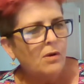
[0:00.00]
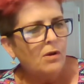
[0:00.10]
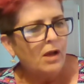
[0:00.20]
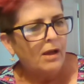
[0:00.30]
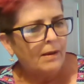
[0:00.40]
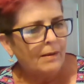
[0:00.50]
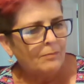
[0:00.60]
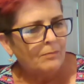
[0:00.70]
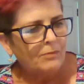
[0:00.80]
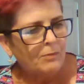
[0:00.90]

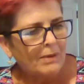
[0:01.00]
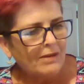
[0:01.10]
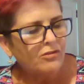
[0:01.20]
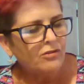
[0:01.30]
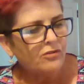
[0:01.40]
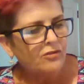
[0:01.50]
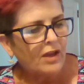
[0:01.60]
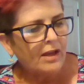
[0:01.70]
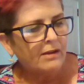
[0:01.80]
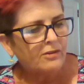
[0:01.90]
Um, the patterns
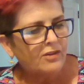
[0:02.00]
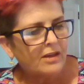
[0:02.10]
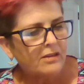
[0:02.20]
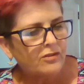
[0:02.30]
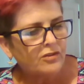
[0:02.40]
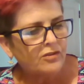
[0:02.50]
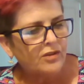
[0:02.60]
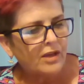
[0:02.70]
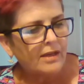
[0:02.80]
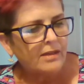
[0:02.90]
are
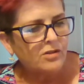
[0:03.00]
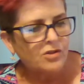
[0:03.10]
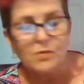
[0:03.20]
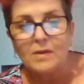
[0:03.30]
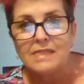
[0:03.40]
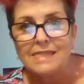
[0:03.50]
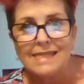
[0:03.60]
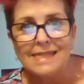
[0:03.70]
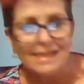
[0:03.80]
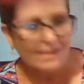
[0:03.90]
sizes 8 to
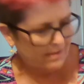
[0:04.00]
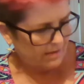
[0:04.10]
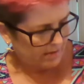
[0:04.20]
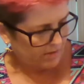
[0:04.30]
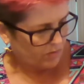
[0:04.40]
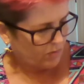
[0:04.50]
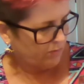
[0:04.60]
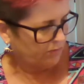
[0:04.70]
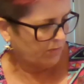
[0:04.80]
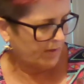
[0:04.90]
26, so it
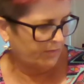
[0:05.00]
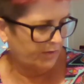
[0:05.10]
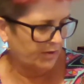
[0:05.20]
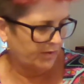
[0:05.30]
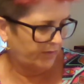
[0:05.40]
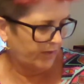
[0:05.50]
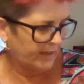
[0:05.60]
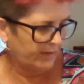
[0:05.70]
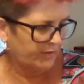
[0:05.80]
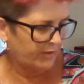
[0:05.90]
covers a wide range of
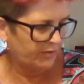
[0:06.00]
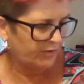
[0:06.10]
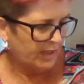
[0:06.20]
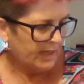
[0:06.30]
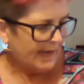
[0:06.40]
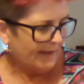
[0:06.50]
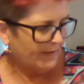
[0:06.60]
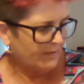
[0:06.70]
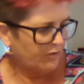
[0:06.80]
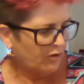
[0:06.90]
sizes. And
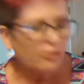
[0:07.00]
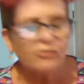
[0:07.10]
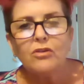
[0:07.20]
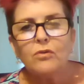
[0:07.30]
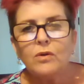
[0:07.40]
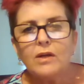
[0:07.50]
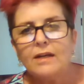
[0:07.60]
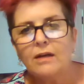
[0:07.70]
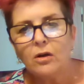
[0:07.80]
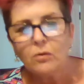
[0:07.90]
then there's also
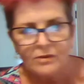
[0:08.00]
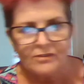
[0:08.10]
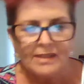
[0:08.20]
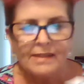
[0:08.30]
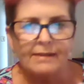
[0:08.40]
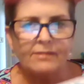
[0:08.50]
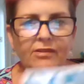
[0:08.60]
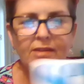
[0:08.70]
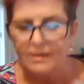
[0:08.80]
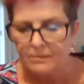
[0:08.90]
oh, I was in this, a
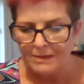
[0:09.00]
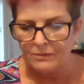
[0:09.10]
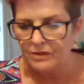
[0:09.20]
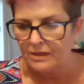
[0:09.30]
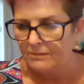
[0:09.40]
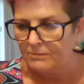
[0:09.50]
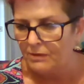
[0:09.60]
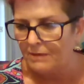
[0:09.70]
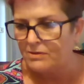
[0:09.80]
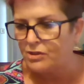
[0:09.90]
thing about the
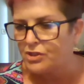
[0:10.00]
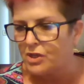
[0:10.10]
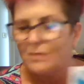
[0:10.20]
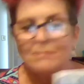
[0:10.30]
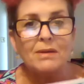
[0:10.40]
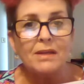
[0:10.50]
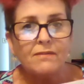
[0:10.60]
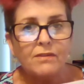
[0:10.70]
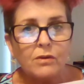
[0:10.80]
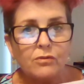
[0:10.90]
Great British Sewing Bee,
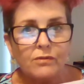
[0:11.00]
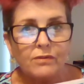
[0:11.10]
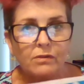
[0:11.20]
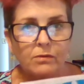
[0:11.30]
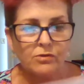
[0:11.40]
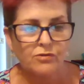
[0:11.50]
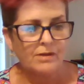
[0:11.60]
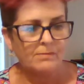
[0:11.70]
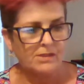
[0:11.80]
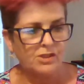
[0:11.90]
for those of you that watch
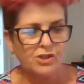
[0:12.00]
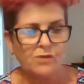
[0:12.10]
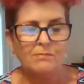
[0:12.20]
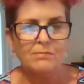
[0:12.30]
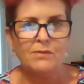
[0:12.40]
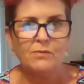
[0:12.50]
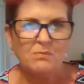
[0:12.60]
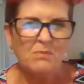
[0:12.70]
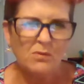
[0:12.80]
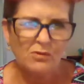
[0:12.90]
Great British Sewing Bee,
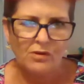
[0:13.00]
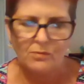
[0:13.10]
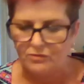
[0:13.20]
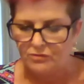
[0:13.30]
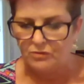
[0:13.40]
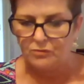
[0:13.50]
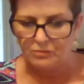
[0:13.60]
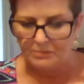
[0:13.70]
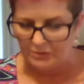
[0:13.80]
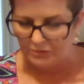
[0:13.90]
which most sewers do,
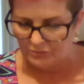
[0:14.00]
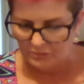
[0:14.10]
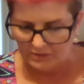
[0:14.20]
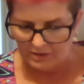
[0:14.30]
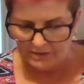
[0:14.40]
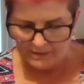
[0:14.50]
to be honest with you.